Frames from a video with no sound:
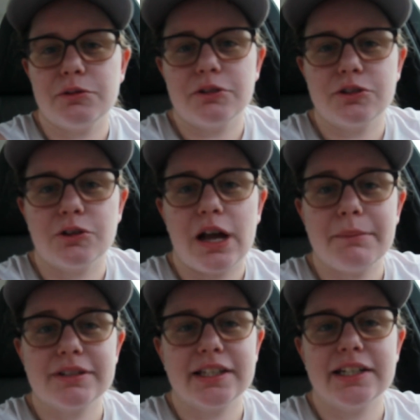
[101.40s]
So I'm
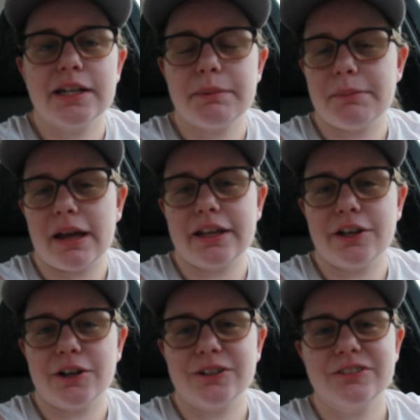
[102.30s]
excited to be back
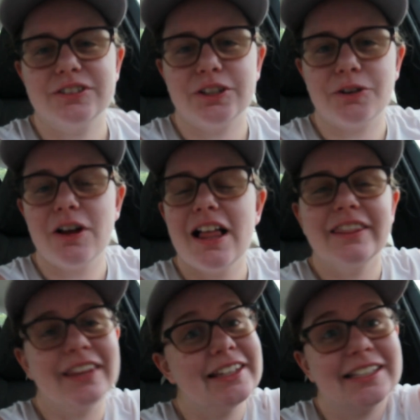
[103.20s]
here. So
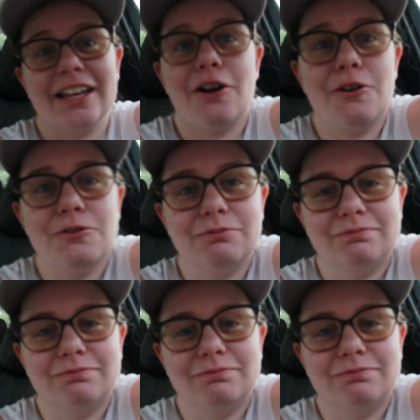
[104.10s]
let's go.